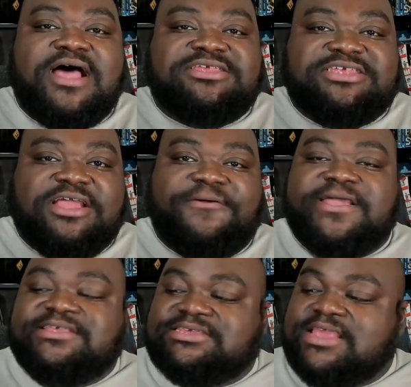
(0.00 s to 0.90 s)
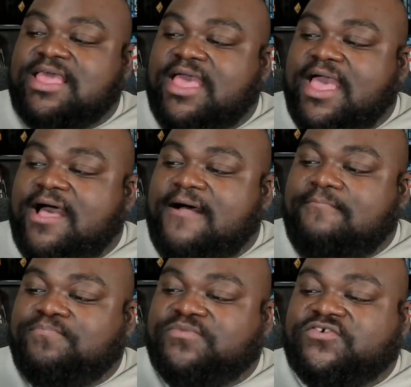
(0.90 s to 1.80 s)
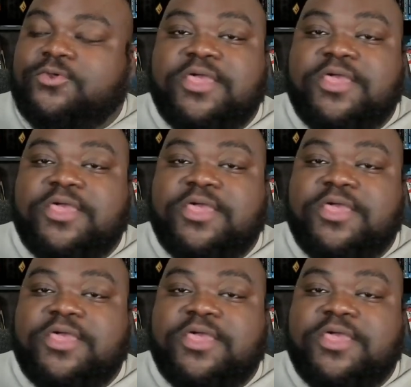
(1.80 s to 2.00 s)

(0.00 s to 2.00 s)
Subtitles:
series. So